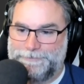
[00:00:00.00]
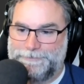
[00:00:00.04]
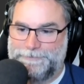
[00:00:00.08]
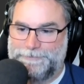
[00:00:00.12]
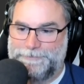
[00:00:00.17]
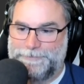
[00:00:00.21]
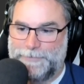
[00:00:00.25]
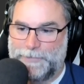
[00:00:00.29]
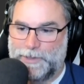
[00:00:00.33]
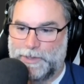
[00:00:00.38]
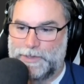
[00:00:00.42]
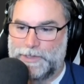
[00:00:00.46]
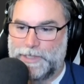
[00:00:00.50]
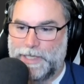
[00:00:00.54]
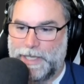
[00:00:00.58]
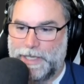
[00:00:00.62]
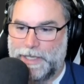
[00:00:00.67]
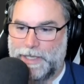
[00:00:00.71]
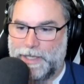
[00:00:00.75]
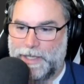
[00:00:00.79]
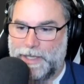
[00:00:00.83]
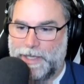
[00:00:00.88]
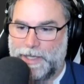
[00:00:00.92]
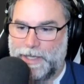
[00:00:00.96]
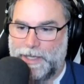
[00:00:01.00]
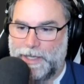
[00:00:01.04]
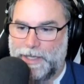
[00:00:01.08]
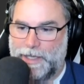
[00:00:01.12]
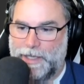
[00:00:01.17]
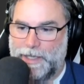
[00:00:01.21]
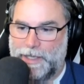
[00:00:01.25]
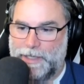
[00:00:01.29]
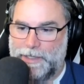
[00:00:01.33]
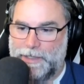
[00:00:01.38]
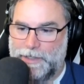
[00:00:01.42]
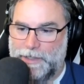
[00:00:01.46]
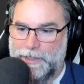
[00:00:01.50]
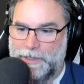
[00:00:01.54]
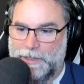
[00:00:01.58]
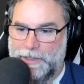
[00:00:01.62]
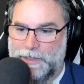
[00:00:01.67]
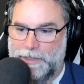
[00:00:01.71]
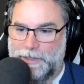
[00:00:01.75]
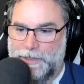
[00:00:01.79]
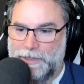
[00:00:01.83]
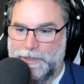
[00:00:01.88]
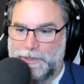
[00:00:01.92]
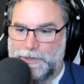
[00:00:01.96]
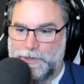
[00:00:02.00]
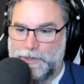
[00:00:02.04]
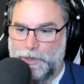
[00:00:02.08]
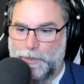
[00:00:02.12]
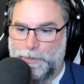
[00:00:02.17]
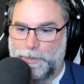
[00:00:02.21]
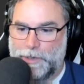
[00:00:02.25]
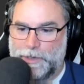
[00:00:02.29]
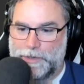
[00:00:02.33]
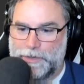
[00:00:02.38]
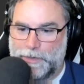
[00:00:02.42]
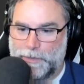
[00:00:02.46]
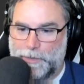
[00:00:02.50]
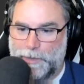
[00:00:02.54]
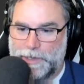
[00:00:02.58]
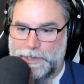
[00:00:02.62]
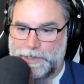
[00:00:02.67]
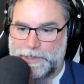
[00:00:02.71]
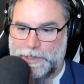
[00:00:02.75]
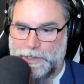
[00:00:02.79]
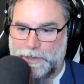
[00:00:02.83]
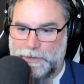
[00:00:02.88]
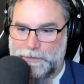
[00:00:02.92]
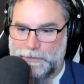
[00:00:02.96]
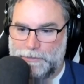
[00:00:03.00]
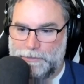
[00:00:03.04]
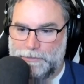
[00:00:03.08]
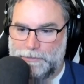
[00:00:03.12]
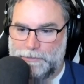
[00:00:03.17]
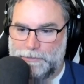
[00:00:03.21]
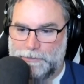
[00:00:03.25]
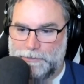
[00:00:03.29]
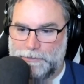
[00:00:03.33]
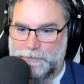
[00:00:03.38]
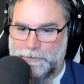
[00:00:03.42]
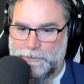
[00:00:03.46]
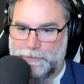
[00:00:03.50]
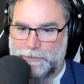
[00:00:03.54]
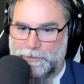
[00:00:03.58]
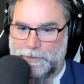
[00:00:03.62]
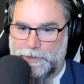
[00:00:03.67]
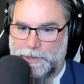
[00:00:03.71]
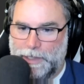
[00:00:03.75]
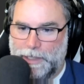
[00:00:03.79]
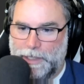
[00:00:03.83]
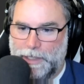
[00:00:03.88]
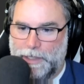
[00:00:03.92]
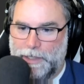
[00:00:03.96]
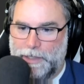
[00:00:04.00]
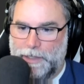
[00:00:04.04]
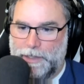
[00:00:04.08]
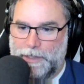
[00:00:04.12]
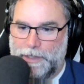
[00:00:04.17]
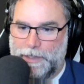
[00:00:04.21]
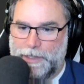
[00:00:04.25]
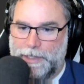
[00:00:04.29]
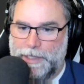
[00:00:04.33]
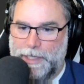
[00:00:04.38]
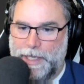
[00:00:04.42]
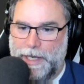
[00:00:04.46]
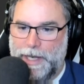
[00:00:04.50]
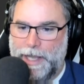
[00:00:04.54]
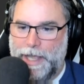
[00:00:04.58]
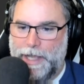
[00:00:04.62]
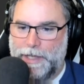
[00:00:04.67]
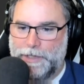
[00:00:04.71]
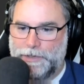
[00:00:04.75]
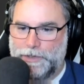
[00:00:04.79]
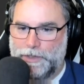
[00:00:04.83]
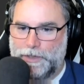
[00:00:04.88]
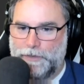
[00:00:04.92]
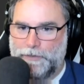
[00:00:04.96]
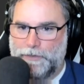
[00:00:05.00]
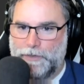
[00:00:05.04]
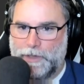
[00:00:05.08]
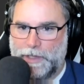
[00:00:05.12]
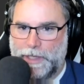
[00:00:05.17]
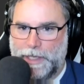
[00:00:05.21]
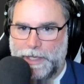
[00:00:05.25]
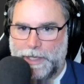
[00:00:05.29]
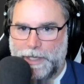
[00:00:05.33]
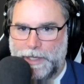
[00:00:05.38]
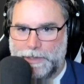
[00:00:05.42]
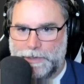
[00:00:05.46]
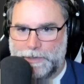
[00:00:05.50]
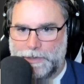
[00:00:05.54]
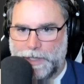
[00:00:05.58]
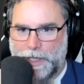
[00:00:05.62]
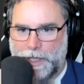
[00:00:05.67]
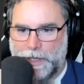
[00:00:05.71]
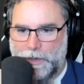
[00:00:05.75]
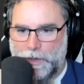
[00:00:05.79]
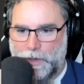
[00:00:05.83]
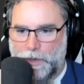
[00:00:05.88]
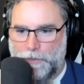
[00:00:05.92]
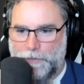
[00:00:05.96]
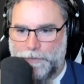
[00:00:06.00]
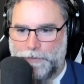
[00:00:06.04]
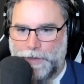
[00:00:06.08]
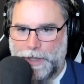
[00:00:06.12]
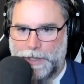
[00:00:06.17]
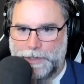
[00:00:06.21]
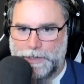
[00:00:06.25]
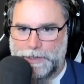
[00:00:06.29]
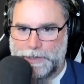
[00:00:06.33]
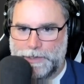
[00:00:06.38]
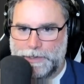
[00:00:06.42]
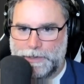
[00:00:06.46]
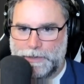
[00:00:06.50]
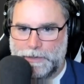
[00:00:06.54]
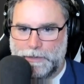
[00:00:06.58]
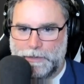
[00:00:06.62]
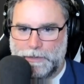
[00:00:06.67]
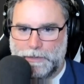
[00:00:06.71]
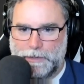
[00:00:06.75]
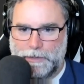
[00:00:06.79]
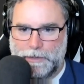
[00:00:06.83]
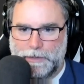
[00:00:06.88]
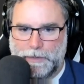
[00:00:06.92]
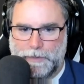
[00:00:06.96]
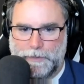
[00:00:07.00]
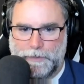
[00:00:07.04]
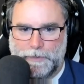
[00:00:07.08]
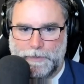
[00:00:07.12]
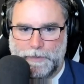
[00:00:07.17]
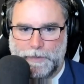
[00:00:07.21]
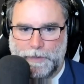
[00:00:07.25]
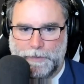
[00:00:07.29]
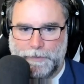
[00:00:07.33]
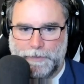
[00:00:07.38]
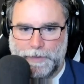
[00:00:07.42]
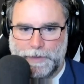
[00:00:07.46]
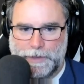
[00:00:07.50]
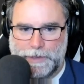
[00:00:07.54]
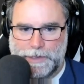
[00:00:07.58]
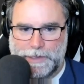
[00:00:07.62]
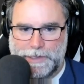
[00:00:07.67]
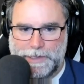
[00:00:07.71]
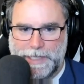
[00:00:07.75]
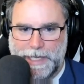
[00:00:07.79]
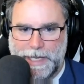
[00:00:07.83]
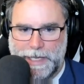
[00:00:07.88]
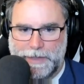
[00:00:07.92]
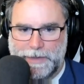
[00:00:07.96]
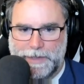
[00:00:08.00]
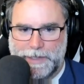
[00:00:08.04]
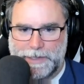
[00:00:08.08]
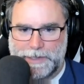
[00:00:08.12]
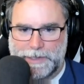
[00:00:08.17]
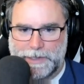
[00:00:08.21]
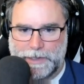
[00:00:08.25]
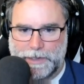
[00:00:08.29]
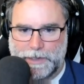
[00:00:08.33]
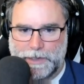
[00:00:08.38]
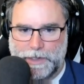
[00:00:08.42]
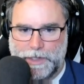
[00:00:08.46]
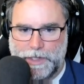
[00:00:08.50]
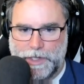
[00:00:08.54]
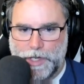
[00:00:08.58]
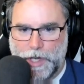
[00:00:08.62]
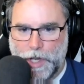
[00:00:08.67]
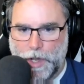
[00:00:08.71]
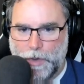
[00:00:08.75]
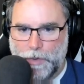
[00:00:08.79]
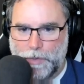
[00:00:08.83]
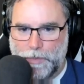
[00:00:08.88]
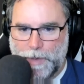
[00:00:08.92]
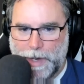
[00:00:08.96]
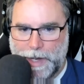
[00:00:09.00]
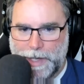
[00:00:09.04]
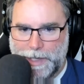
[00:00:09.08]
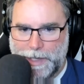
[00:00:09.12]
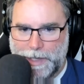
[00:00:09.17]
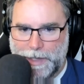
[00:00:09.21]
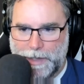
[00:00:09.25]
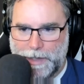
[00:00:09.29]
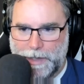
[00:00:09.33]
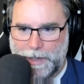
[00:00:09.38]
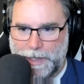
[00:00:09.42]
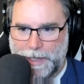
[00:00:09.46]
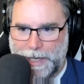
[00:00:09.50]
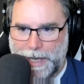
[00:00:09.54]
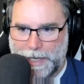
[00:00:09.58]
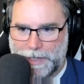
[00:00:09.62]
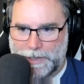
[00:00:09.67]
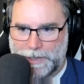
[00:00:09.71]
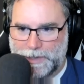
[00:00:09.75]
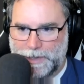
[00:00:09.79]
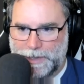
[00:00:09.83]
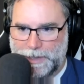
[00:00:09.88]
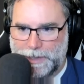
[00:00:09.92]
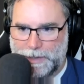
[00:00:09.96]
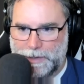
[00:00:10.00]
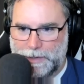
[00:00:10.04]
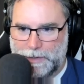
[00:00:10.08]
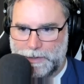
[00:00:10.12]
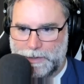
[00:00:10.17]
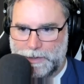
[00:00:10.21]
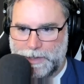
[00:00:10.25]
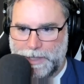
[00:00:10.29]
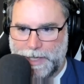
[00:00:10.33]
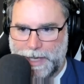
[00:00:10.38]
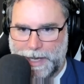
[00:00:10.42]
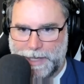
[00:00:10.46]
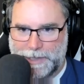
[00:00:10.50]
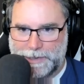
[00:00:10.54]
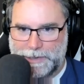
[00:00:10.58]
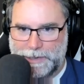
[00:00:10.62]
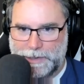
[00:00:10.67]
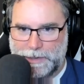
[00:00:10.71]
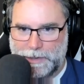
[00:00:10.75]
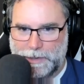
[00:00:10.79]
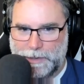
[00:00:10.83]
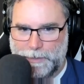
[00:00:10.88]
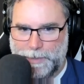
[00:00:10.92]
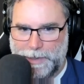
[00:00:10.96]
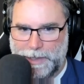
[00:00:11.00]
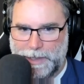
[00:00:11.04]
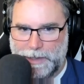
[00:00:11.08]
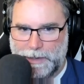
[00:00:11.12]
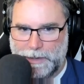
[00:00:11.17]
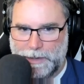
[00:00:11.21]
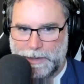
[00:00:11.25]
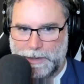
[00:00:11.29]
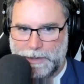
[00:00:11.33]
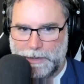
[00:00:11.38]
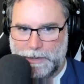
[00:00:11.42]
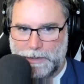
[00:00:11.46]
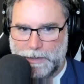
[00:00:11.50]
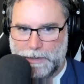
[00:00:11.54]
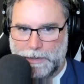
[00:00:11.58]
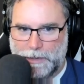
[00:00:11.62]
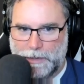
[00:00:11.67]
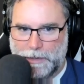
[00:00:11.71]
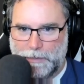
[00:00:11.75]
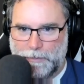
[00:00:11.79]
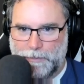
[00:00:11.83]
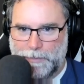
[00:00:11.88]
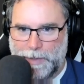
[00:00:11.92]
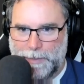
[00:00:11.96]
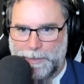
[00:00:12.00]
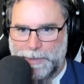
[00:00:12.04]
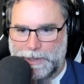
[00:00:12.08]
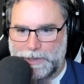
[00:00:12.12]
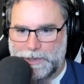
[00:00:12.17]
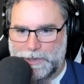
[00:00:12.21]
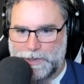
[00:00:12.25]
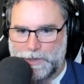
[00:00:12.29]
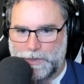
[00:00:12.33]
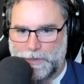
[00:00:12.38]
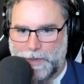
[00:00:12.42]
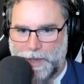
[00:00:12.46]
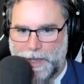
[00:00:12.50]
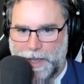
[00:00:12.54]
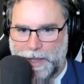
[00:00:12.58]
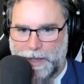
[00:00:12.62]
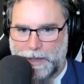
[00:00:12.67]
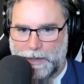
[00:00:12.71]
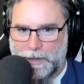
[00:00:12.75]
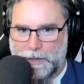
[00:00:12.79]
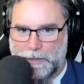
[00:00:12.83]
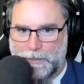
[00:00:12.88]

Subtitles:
Looks like 2 birds with 1 stone. Get actor of class. I don't know if I can just take this node right here and actually cast it immediately. Maybe I can just do that.